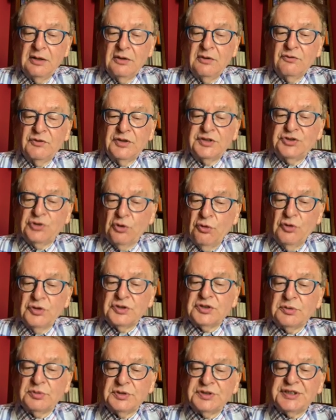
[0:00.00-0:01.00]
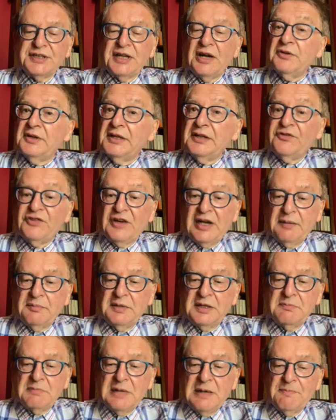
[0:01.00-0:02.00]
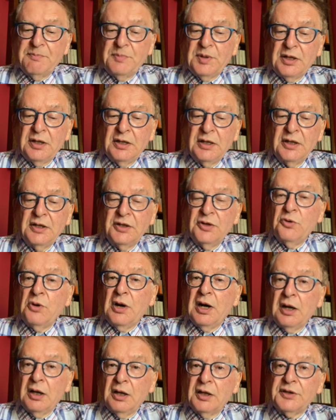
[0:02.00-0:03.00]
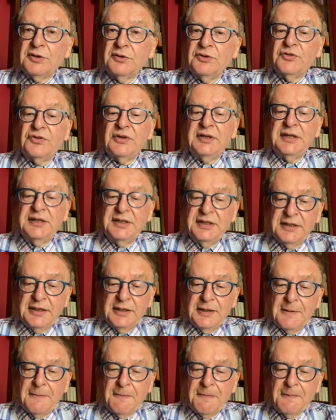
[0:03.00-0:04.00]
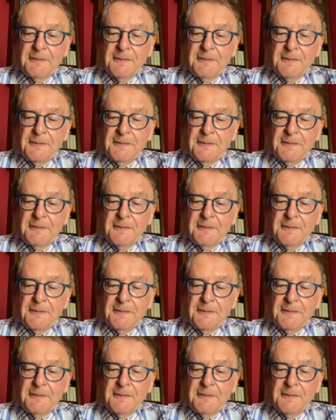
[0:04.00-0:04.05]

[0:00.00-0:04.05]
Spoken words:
The daughter was the only family member who argued for India.